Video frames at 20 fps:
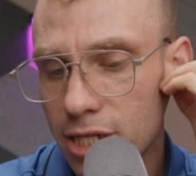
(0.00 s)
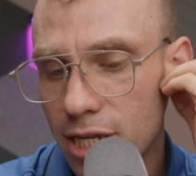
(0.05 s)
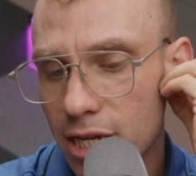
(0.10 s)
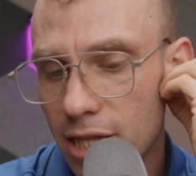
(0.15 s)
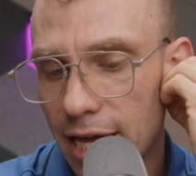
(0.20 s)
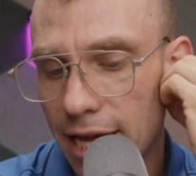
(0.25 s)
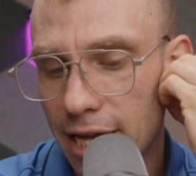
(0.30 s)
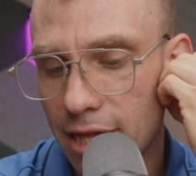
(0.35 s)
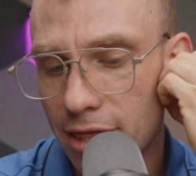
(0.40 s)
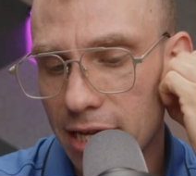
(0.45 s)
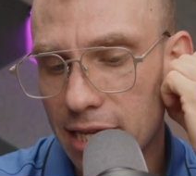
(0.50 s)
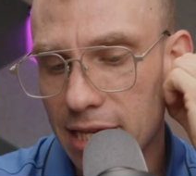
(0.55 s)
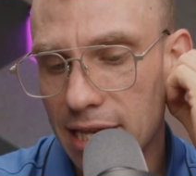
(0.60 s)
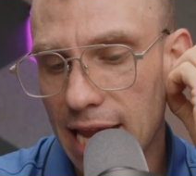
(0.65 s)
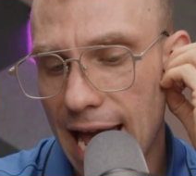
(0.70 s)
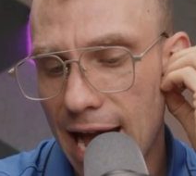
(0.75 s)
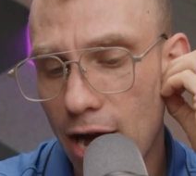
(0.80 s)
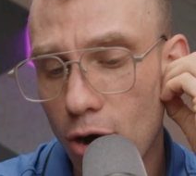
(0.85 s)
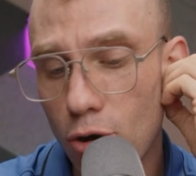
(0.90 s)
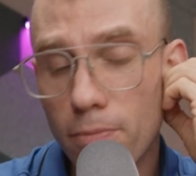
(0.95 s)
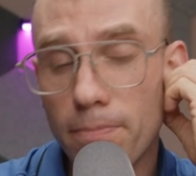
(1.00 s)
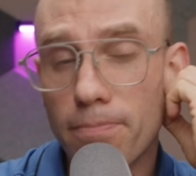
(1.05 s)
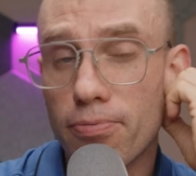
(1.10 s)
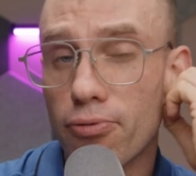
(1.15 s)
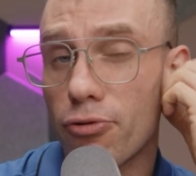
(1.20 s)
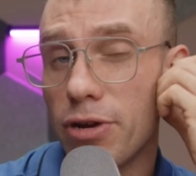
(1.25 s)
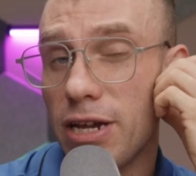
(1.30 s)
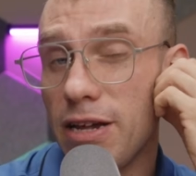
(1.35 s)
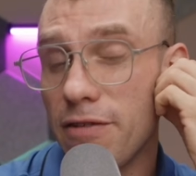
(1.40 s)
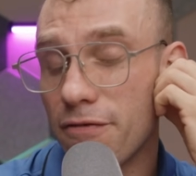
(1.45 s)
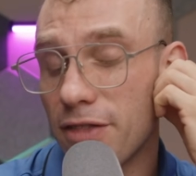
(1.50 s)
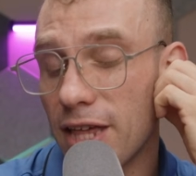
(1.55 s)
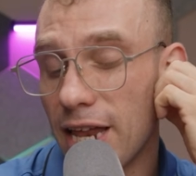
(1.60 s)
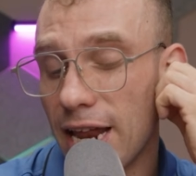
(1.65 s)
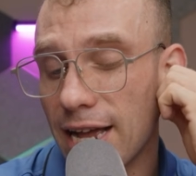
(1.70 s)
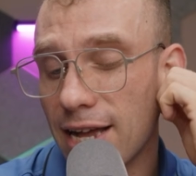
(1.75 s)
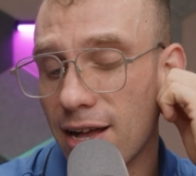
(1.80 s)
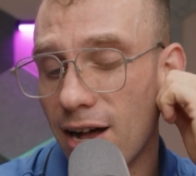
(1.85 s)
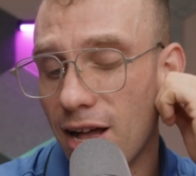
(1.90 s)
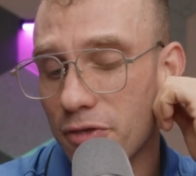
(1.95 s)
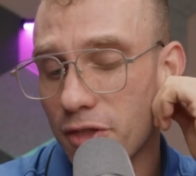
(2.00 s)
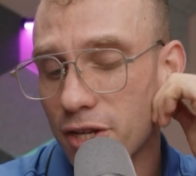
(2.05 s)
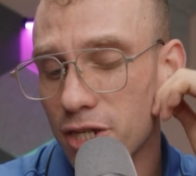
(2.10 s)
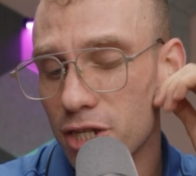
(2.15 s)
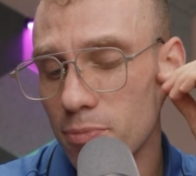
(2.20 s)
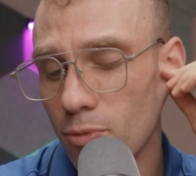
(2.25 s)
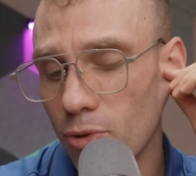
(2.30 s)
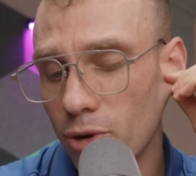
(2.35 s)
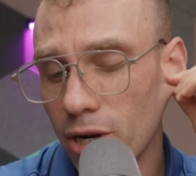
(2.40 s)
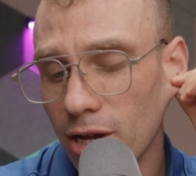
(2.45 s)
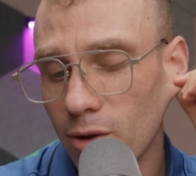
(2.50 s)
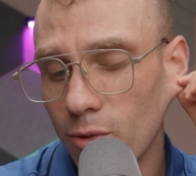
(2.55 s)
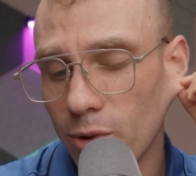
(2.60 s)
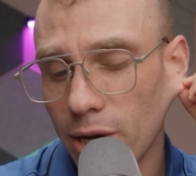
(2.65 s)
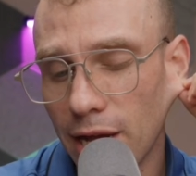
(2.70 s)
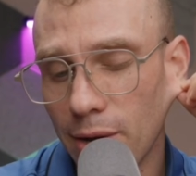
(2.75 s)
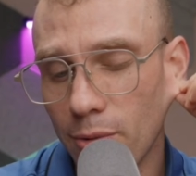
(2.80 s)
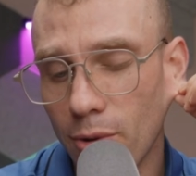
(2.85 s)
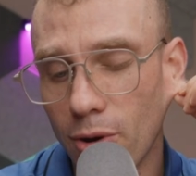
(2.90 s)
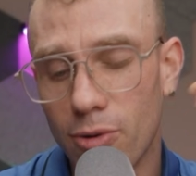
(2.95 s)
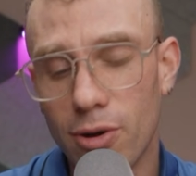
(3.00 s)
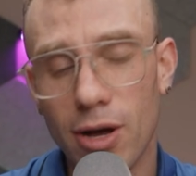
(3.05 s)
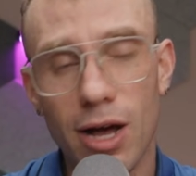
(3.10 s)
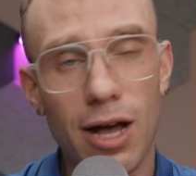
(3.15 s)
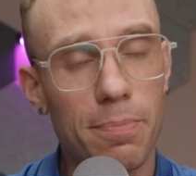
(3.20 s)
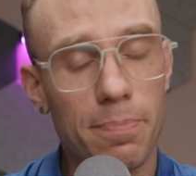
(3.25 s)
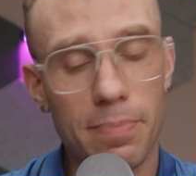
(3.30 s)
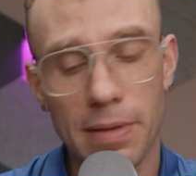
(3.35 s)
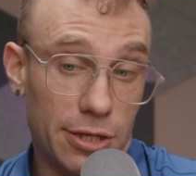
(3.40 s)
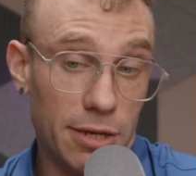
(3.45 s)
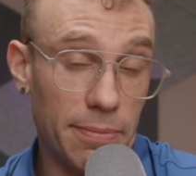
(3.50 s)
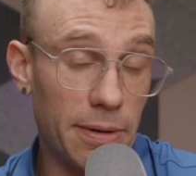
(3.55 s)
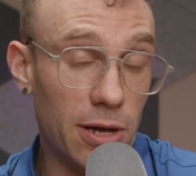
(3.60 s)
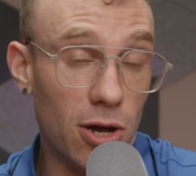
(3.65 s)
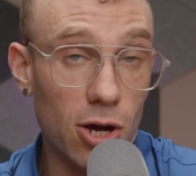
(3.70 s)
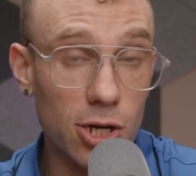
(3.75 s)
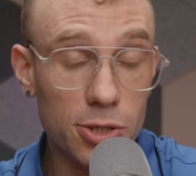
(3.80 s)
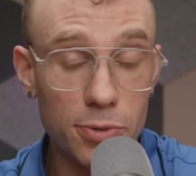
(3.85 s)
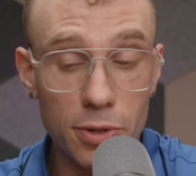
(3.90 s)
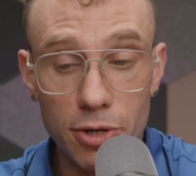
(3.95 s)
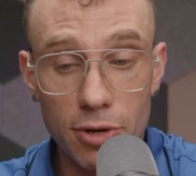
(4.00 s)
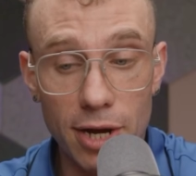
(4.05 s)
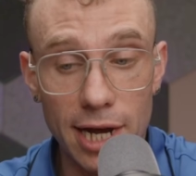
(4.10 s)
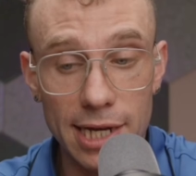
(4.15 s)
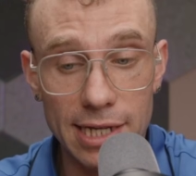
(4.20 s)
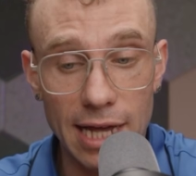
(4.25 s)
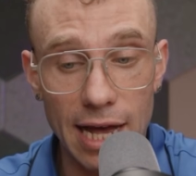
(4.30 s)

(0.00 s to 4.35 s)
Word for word: to like the now brief that I got this morning when I woke up. To be honest with you guys,